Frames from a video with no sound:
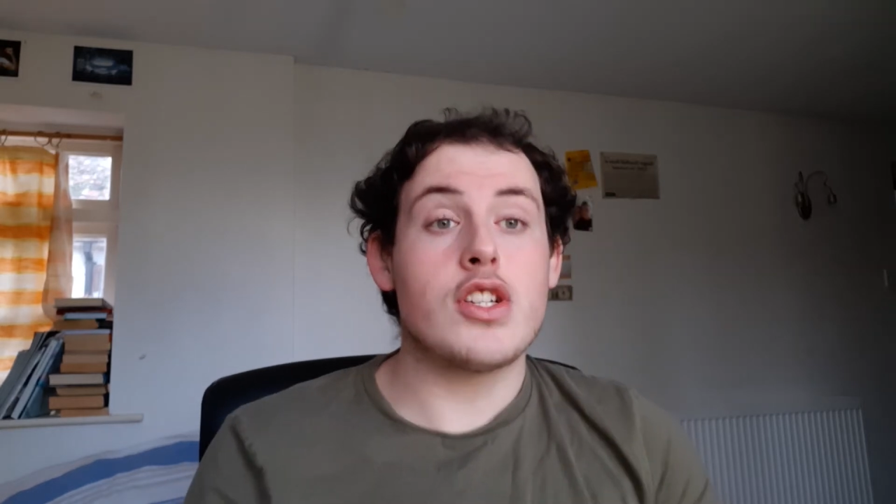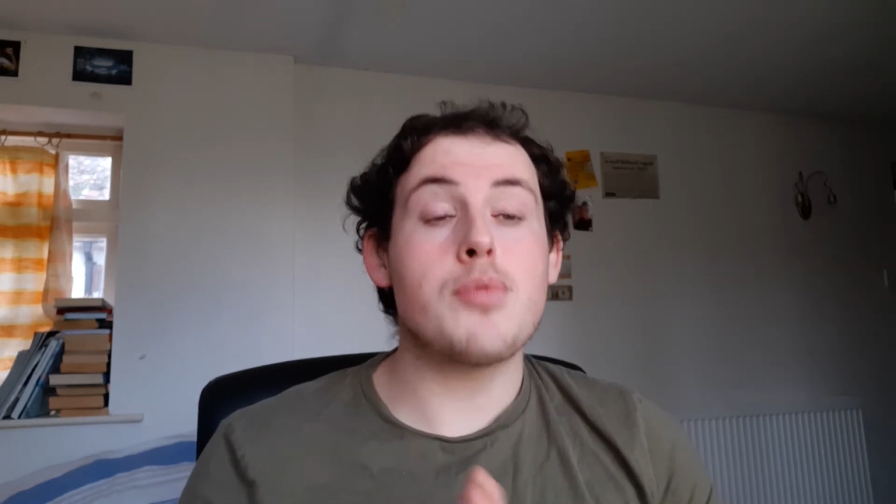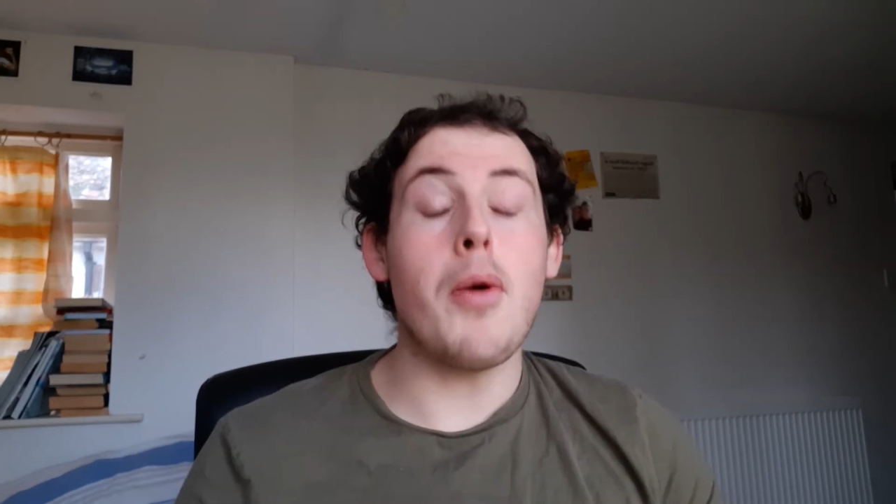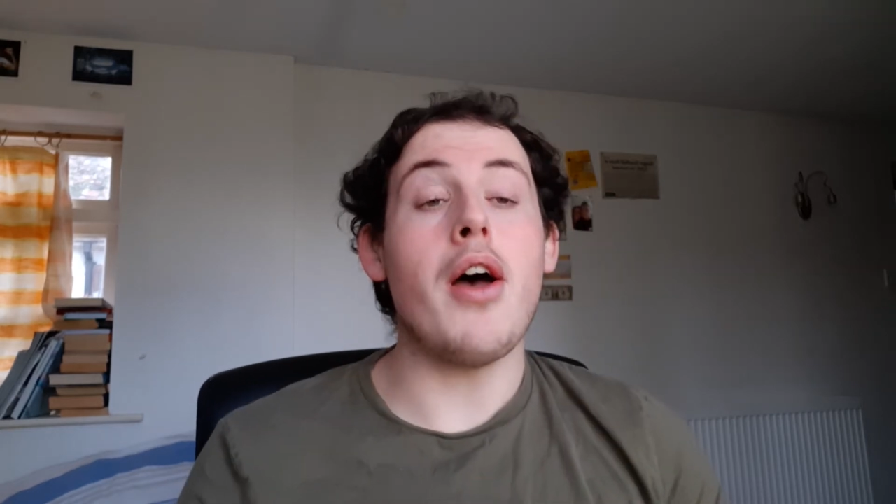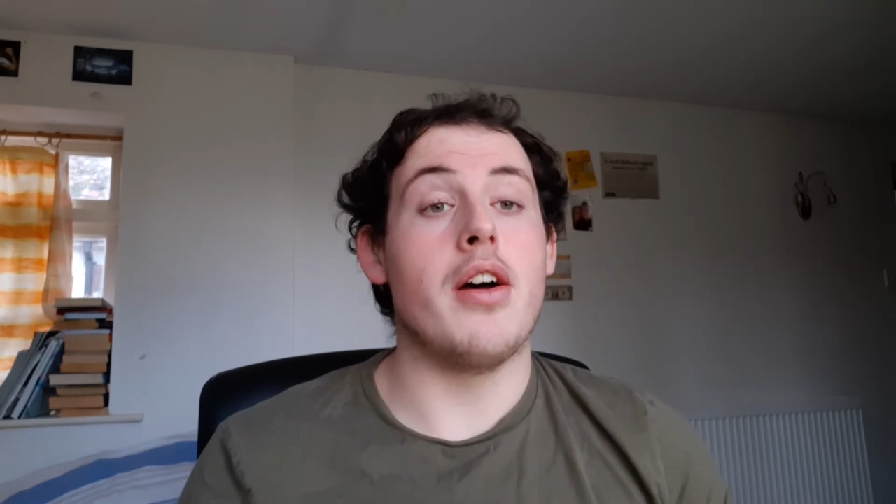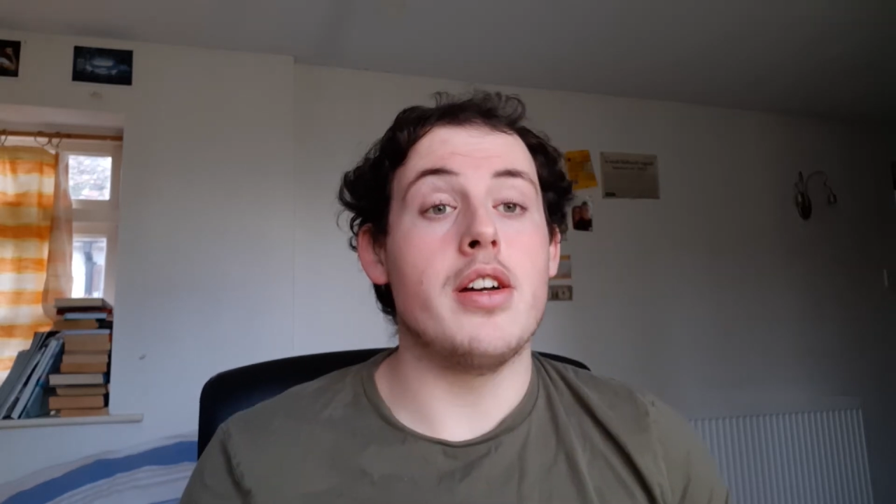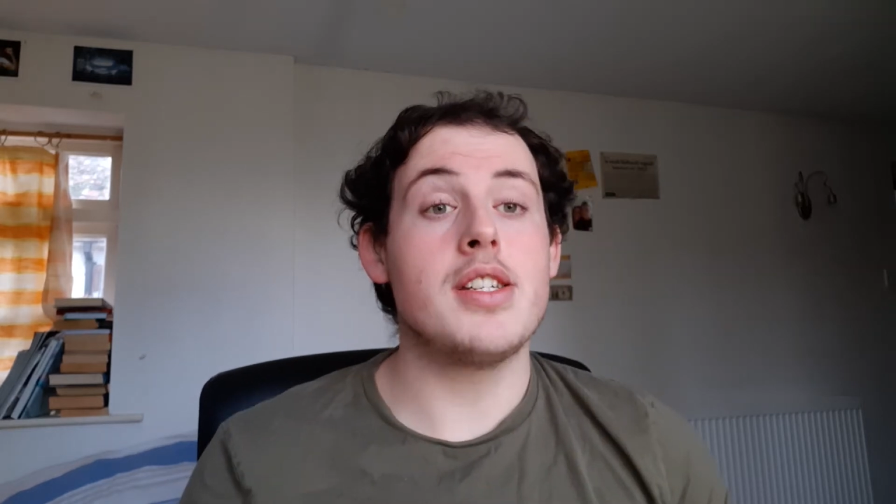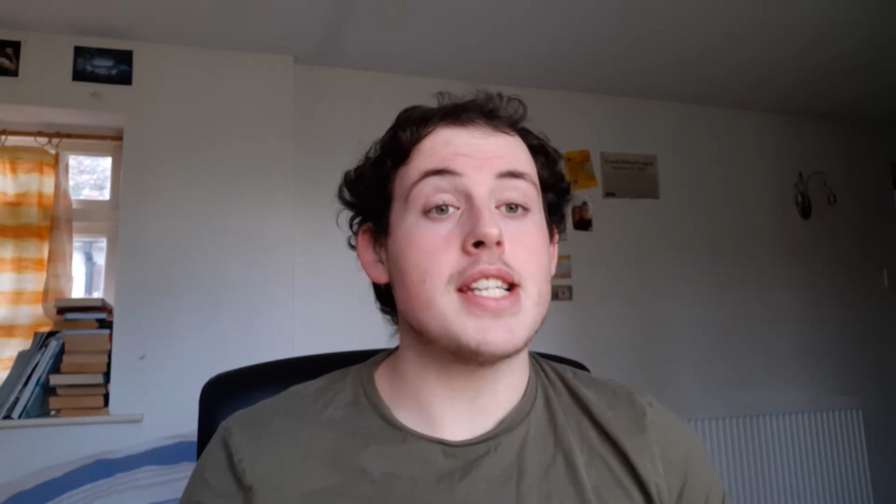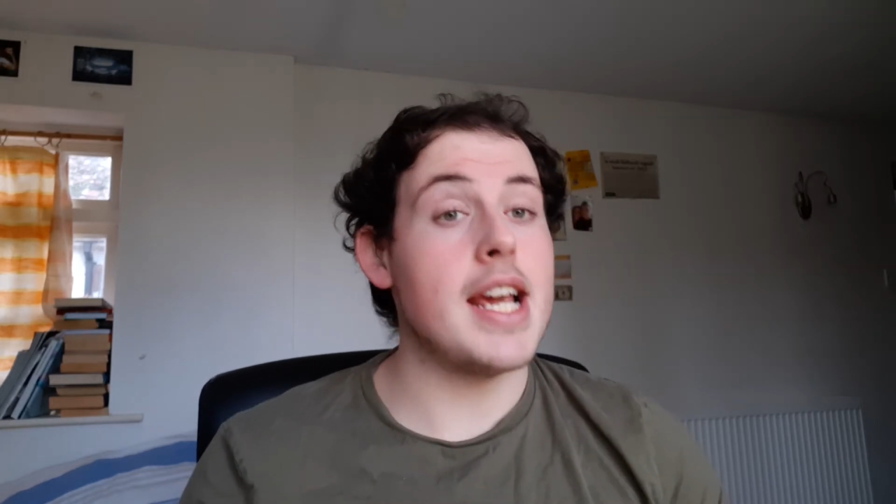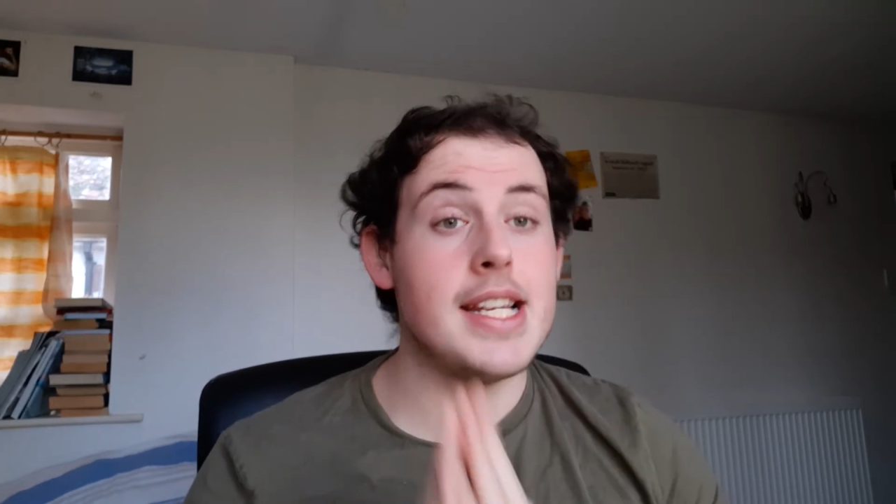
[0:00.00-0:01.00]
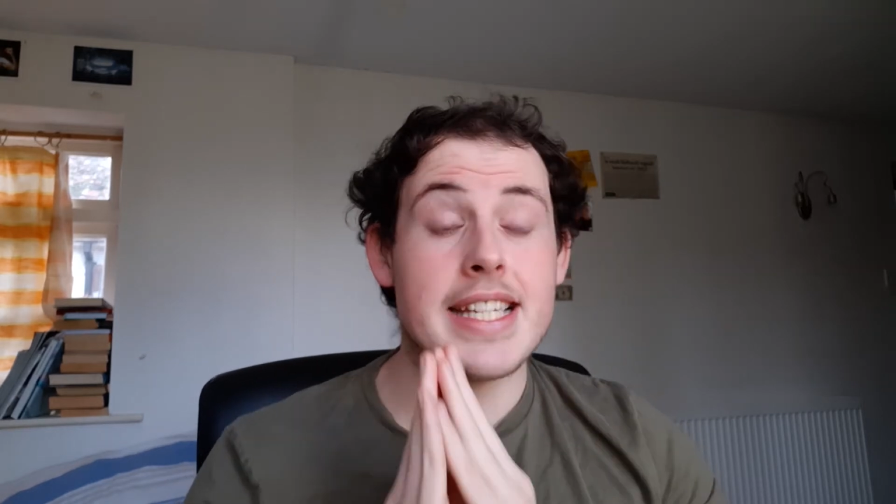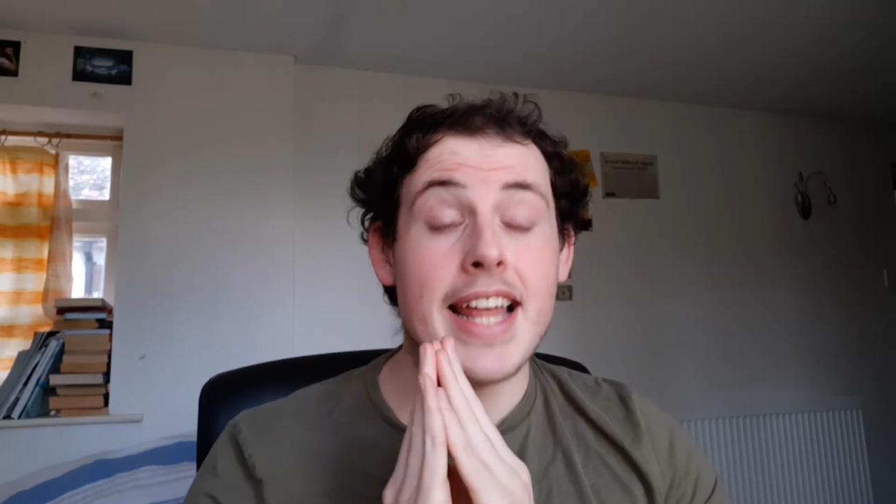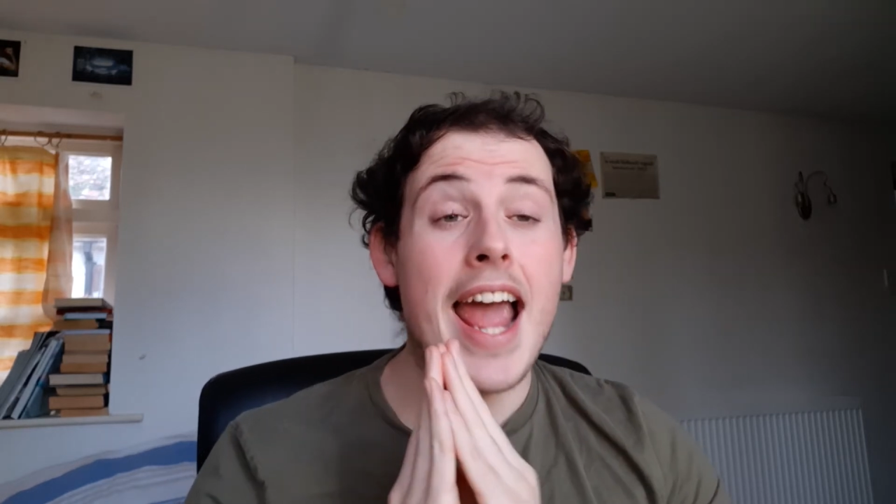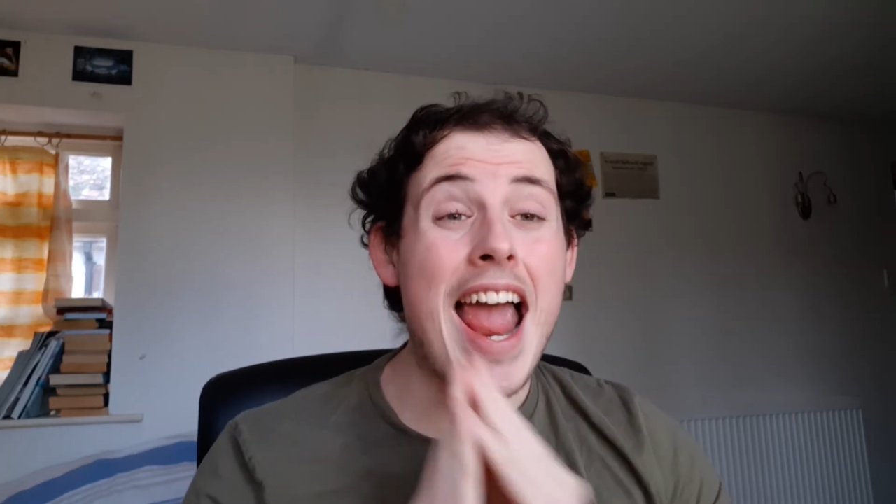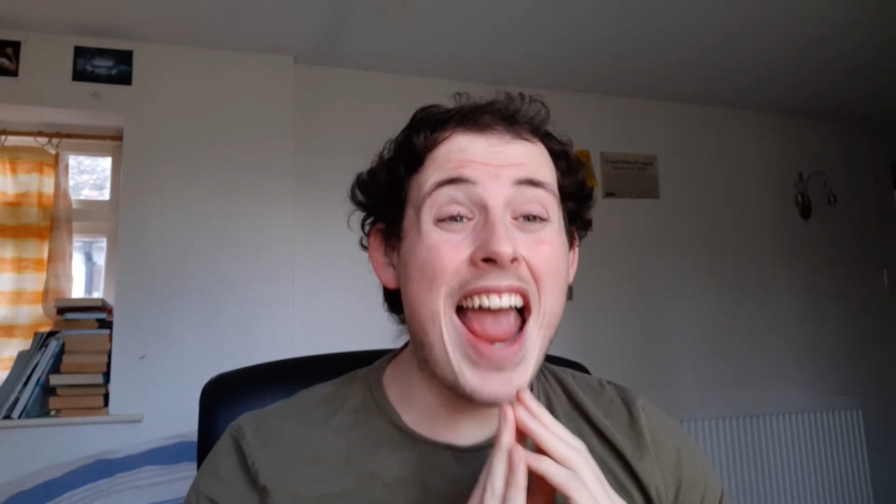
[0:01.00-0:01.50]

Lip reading: Spurs is that